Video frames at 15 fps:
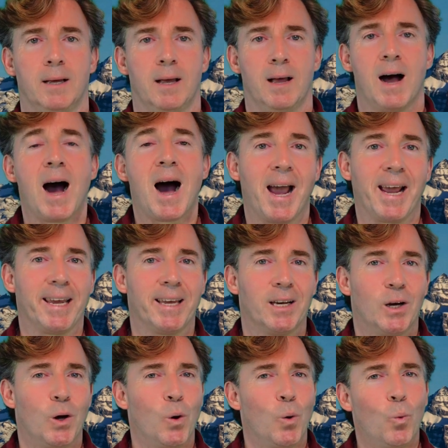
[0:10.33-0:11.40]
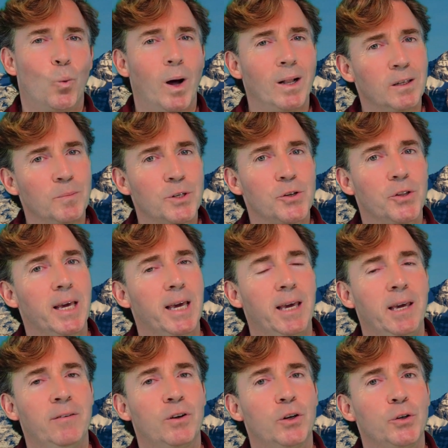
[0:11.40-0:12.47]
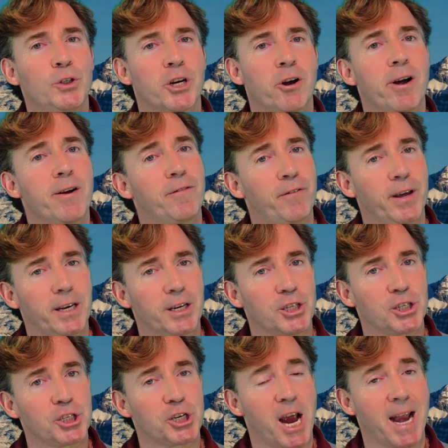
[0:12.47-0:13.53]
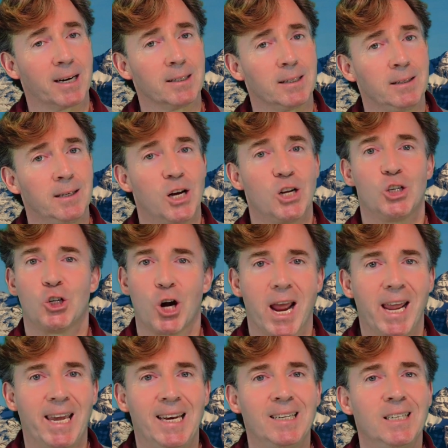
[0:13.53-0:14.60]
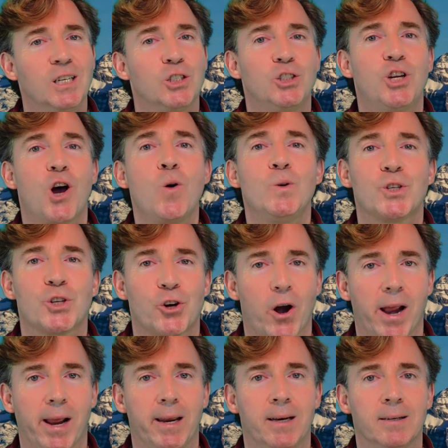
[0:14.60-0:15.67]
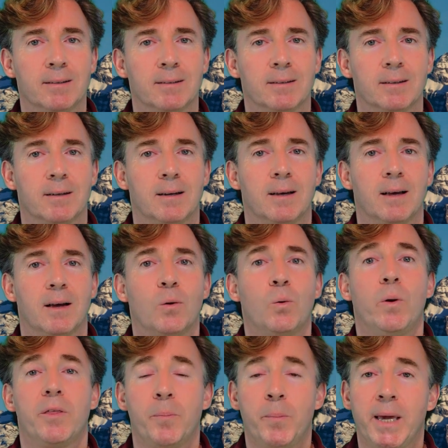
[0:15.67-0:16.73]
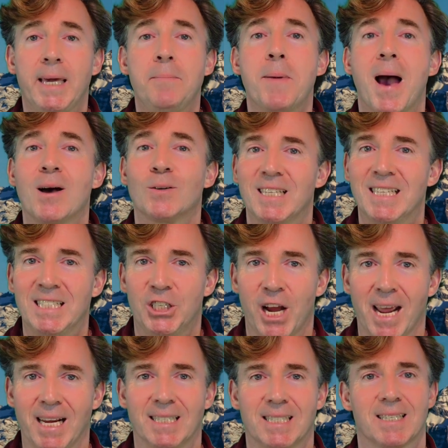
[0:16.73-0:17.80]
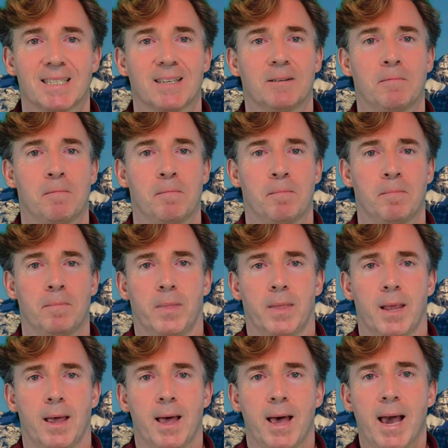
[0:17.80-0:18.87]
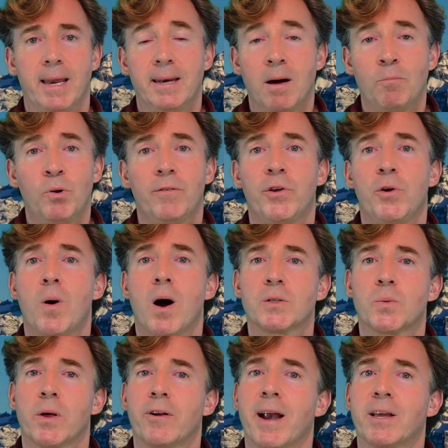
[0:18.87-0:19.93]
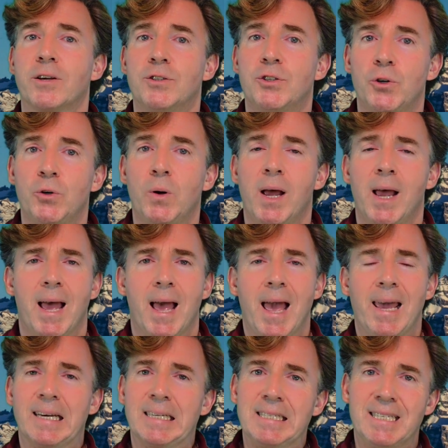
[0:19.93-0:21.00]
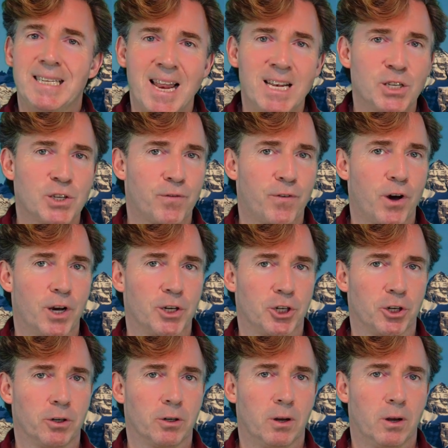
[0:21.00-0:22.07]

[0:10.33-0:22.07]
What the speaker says: Hi, welcome to the Evolutionary Fitness channel, Train, Don't Strain, with me, Mountain-Jayce. A number of you asked whether I could do a condensed version